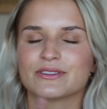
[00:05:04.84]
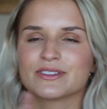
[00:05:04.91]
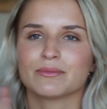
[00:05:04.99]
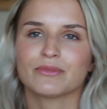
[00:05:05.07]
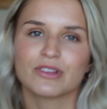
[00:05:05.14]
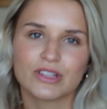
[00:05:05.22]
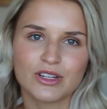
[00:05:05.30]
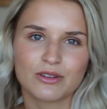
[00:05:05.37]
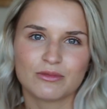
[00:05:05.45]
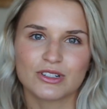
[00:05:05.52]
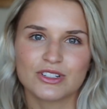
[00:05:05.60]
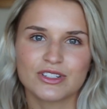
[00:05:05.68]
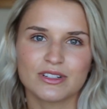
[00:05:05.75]
or some really good
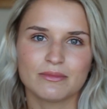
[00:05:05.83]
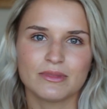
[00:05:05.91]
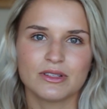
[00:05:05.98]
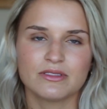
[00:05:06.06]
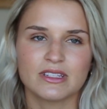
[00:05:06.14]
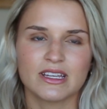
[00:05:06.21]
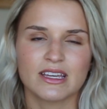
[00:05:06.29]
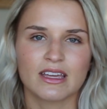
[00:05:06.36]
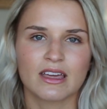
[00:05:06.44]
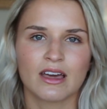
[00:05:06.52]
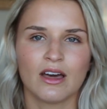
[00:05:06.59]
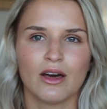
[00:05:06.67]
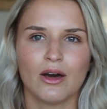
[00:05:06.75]
worship
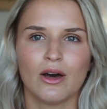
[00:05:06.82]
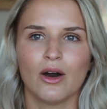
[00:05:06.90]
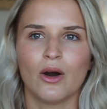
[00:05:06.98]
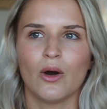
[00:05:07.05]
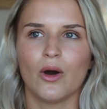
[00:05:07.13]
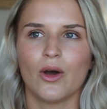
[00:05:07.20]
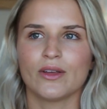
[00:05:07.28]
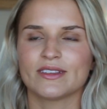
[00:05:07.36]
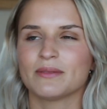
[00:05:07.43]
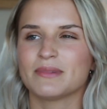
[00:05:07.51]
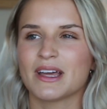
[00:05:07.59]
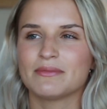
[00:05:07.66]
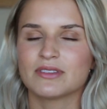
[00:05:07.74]
music.
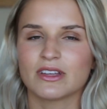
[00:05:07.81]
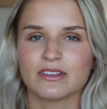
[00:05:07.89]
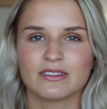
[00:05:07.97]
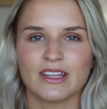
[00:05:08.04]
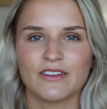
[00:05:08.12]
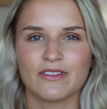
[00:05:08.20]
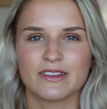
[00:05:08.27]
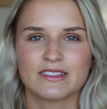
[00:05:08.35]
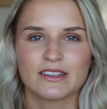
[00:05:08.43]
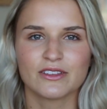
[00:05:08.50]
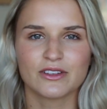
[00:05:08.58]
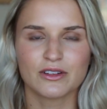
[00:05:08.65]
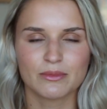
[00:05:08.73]
Sometimes if it's a
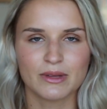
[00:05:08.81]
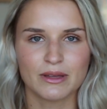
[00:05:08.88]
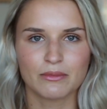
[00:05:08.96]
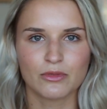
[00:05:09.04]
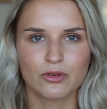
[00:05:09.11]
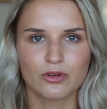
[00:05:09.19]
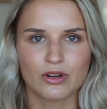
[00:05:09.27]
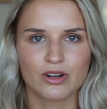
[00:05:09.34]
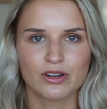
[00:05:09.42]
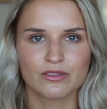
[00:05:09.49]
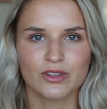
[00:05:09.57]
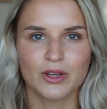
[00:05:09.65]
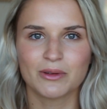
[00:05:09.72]
little bit
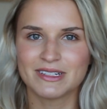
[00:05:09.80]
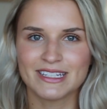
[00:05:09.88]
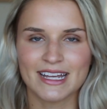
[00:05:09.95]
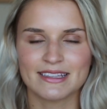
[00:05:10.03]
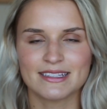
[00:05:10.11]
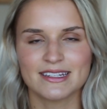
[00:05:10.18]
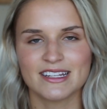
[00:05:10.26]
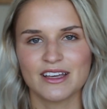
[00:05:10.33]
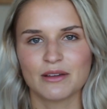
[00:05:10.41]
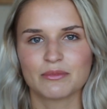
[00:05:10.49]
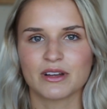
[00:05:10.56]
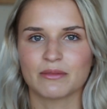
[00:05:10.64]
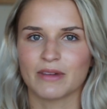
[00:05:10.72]
more low intensity,
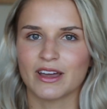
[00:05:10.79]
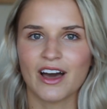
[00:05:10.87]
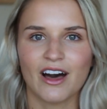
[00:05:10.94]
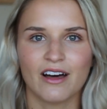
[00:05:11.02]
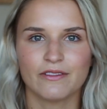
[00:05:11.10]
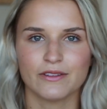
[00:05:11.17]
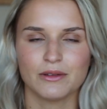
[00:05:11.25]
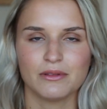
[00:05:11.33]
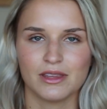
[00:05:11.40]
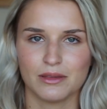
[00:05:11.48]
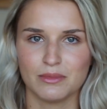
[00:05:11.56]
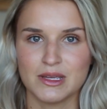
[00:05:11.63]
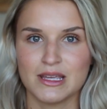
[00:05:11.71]
I'll bring my coffee
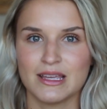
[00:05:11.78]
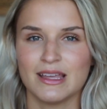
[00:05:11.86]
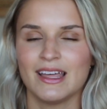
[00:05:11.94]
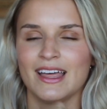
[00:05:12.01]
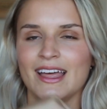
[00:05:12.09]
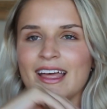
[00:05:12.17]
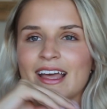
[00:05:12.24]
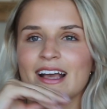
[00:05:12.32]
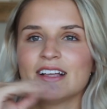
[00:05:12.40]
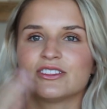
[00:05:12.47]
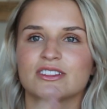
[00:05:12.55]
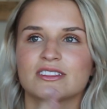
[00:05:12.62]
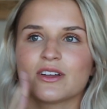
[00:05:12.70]
with me.
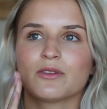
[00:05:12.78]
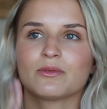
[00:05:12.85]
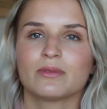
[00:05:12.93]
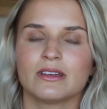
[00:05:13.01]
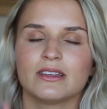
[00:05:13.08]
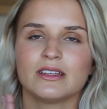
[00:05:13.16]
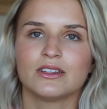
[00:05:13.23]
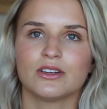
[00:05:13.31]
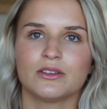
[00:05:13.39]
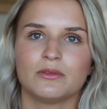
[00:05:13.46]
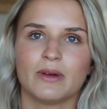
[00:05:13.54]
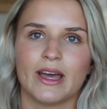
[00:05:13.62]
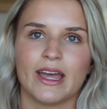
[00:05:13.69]
It's just a really
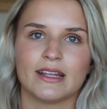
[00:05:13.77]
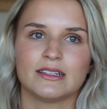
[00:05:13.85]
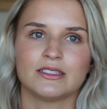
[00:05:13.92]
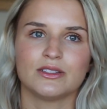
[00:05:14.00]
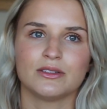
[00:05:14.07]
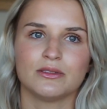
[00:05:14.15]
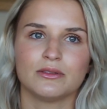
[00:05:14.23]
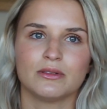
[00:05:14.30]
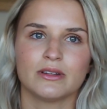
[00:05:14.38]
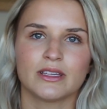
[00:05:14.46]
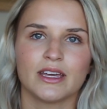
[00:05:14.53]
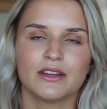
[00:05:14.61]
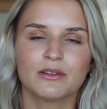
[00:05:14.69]
good way to
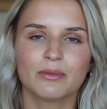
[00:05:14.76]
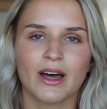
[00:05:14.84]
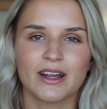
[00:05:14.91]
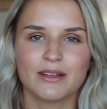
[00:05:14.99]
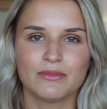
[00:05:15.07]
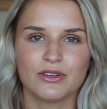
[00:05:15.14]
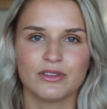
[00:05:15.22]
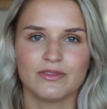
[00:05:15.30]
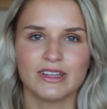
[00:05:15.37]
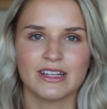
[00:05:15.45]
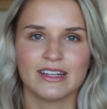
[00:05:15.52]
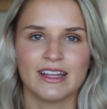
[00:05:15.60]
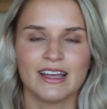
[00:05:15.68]
get your body
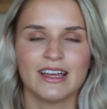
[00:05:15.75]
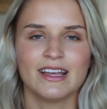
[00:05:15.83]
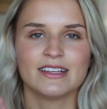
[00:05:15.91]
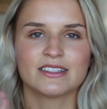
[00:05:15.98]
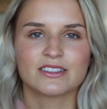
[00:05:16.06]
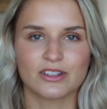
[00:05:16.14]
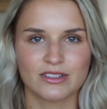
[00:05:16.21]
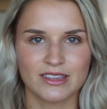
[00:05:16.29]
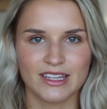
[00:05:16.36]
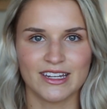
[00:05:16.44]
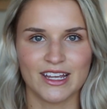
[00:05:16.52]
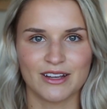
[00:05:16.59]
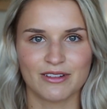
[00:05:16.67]
moving, start the
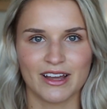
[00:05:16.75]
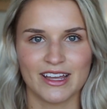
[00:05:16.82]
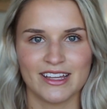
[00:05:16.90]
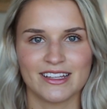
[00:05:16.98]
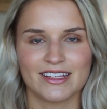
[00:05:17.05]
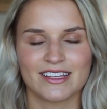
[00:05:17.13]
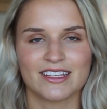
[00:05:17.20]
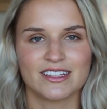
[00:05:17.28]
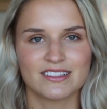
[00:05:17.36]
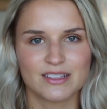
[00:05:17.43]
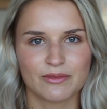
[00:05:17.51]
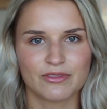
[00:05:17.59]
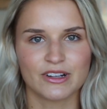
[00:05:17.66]
day right,
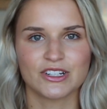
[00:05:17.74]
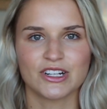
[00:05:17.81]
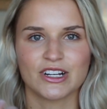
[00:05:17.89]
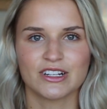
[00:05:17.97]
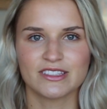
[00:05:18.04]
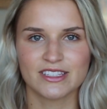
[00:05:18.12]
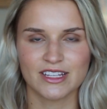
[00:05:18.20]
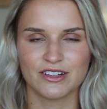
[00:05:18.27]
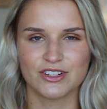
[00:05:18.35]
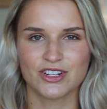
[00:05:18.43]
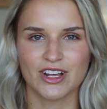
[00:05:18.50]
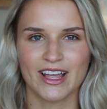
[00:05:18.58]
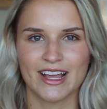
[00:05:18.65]
get some fresh air and
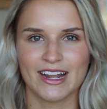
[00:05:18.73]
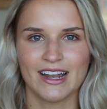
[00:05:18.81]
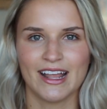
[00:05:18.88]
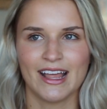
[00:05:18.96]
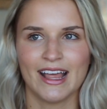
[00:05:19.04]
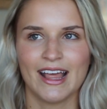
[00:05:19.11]
sunshine,